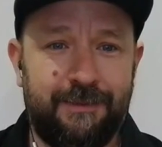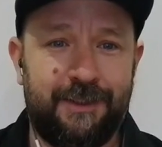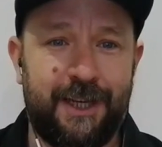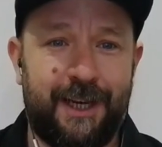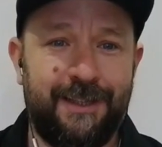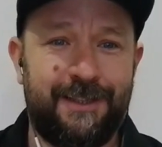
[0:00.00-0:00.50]

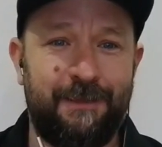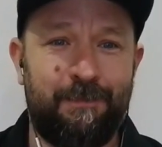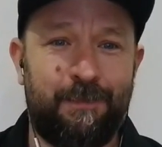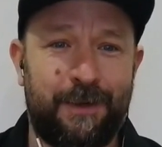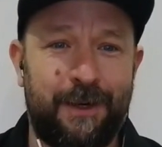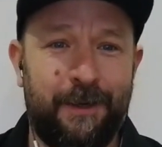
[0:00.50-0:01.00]

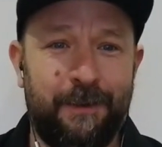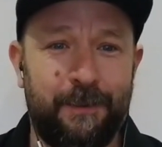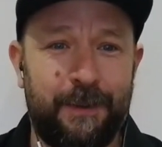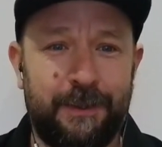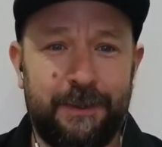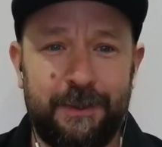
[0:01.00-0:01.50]
Jensen Pro,
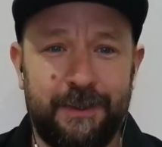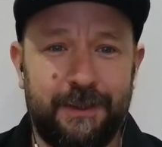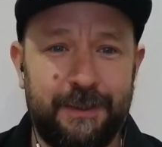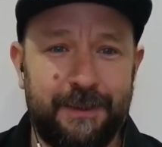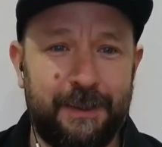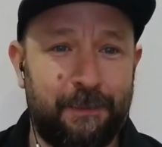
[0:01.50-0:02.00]
which,
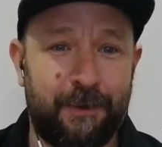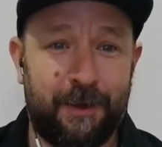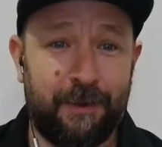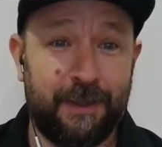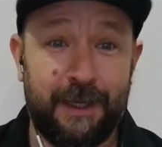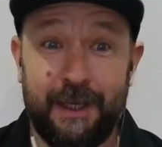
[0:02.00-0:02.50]
don't get me
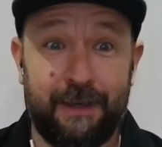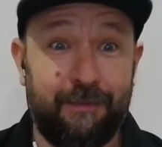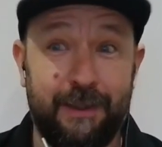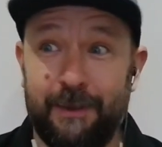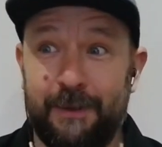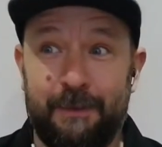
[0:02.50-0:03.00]
wrong, they're
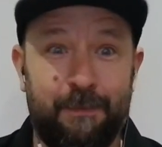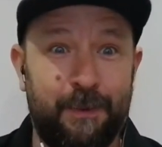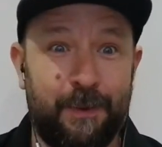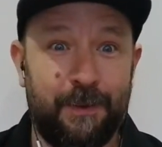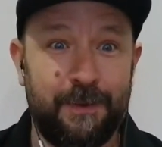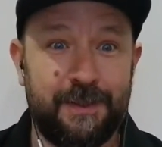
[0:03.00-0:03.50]
lovely looking
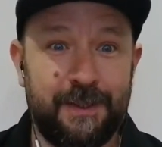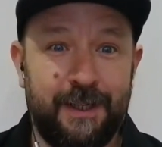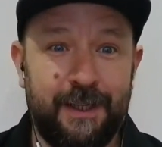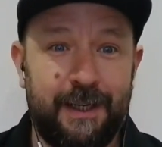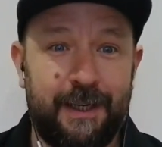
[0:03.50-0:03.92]
boards,